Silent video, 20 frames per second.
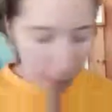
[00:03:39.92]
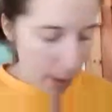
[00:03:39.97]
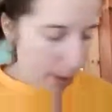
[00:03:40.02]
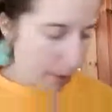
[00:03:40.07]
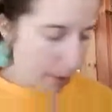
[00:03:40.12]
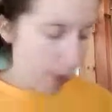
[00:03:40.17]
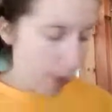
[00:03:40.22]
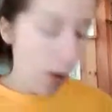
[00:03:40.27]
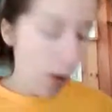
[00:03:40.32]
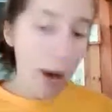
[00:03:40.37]

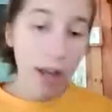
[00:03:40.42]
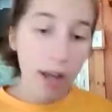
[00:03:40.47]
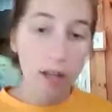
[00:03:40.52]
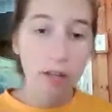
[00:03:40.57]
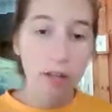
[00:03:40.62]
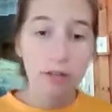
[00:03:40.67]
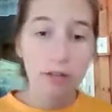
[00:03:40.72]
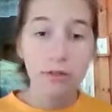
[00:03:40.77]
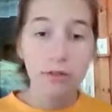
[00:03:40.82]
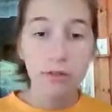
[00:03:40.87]
before I
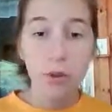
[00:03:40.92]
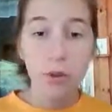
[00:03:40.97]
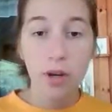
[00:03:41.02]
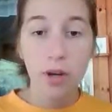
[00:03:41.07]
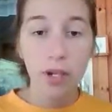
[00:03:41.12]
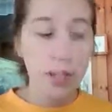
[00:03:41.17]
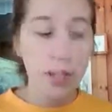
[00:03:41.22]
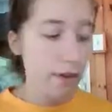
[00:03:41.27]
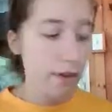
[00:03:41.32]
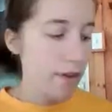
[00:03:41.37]
do any
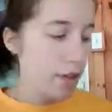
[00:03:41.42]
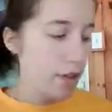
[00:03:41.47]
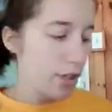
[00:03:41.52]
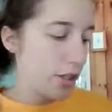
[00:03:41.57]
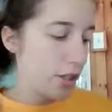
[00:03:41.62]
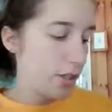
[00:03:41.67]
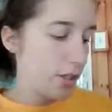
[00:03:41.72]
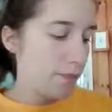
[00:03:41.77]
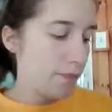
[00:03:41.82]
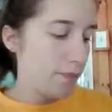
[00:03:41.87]

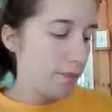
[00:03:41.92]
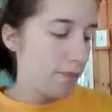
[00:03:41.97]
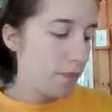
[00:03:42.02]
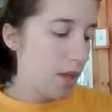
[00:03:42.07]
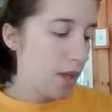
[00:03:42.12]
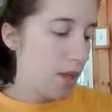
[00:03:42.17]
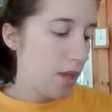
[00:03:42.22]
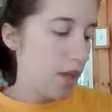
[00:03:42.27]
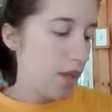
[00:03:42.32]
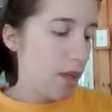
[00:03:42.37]
definition,
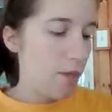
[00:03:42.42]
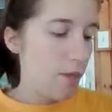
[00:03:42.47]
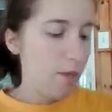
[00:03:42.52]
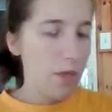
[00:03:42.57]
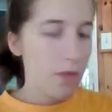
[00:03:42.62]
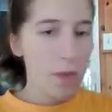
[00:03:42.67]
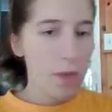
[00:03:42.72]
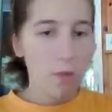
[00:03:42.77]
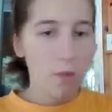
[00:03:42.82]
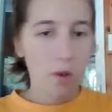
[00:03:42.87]

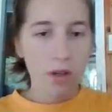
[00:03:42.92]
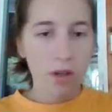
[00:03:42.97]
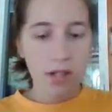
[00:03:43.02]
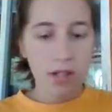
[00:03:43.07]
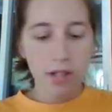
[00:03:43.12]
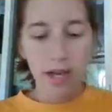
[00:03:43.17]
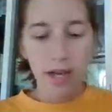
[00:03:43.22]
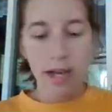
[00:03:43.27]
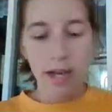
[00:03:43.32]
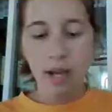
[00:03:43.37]
I'm going to
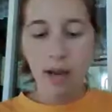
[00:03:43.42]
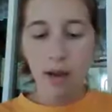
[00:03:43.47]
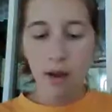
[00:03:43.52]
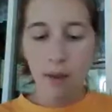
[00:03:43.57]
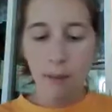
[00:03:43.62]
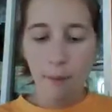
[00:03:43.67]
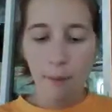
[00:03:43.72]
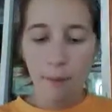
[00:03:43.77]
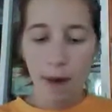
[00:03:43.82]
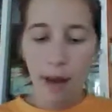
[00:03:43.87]
take
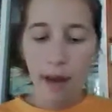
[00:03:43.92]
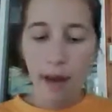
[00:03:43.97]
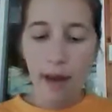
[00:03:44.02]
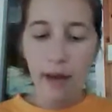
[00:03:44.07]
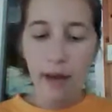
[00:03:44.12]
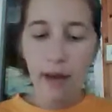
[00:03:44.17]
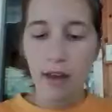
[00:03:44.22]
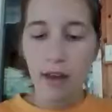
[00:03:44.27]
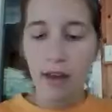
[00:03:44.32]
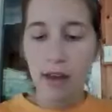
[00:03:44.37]

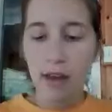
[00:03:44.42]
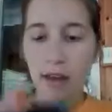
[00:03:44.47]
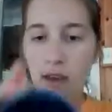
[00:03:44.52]
my